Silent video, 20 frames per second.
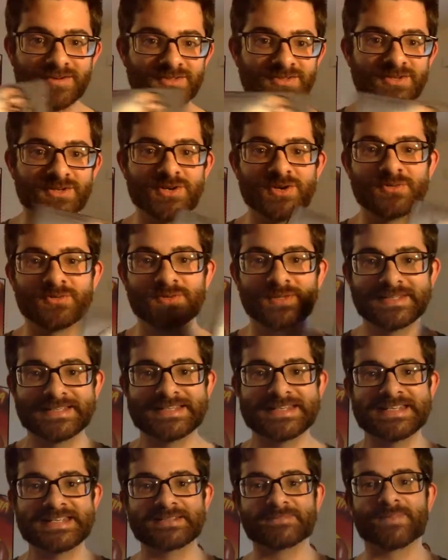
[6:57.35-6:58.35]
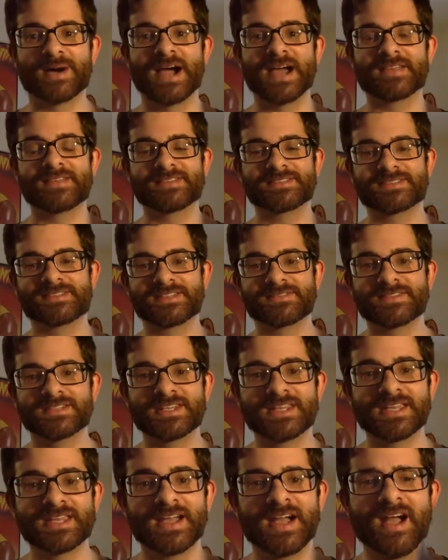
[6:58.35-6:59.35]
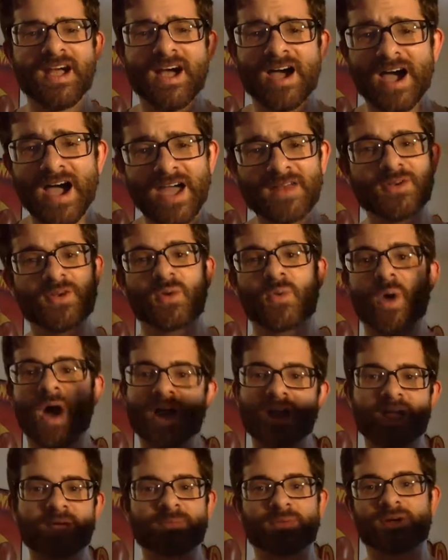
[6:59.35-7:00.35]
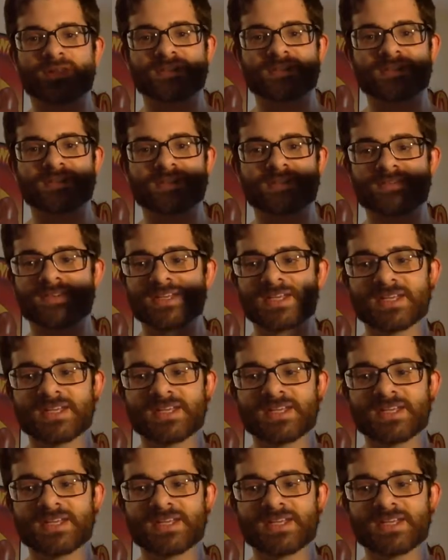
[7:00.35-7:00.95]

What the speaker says: So you don't really need to buy this DVD. I don't know why I bought this DVD.